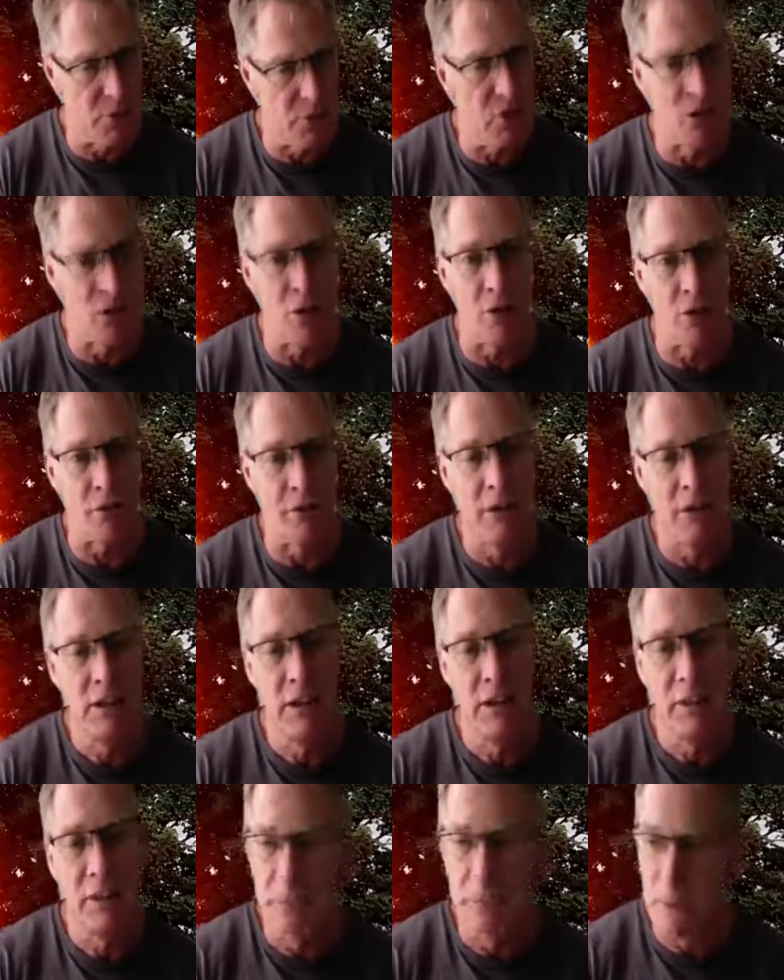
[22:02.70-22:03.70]
it off.
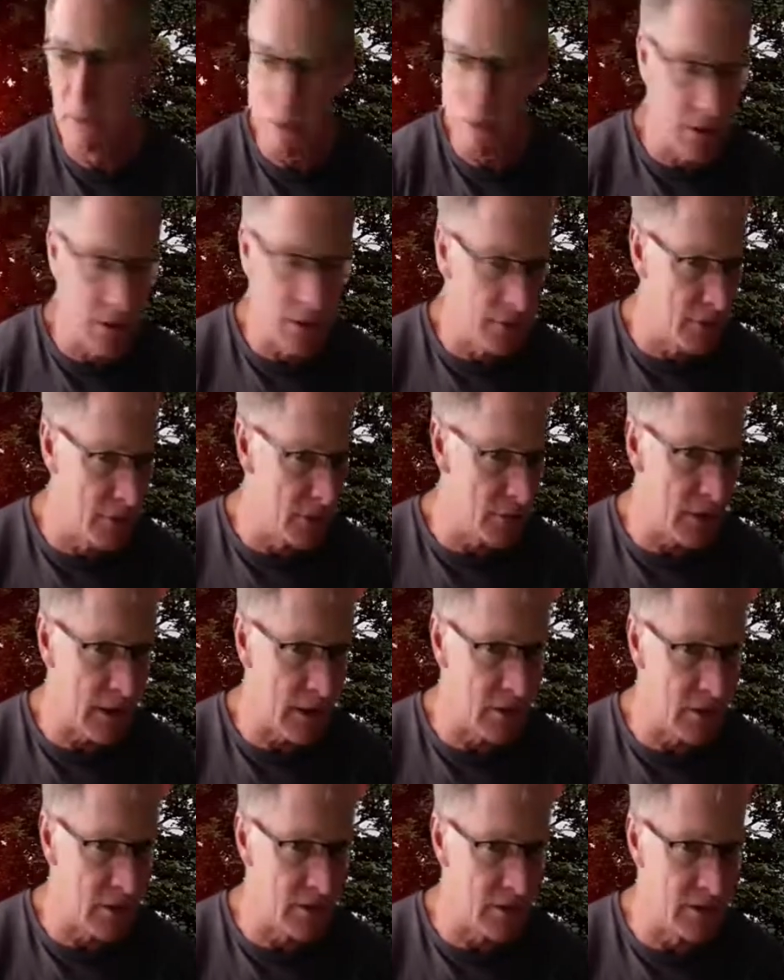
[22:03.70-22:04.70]
Maybe they don't have enough
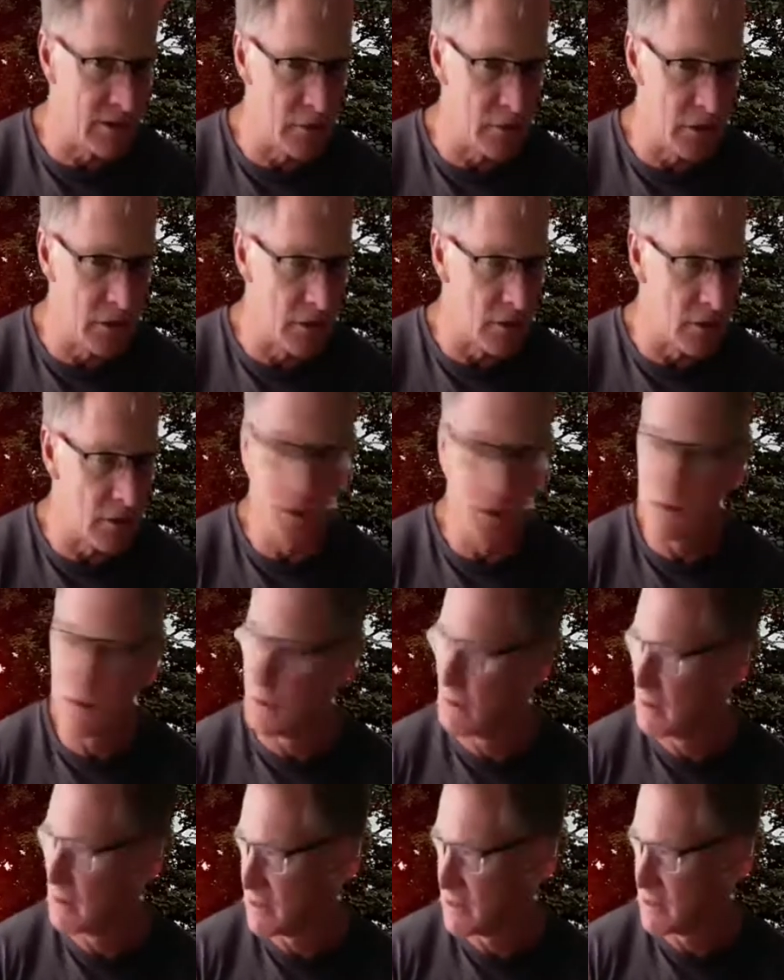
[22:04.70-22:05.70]
calcium in there, so
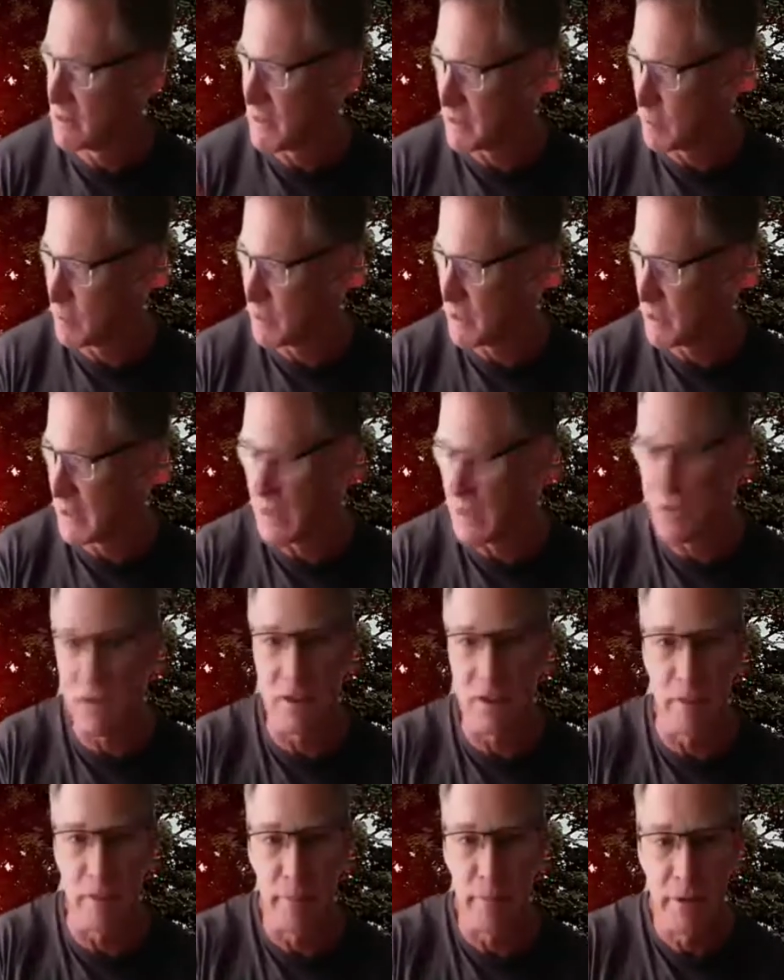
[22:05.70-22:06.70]
test them with the calcium.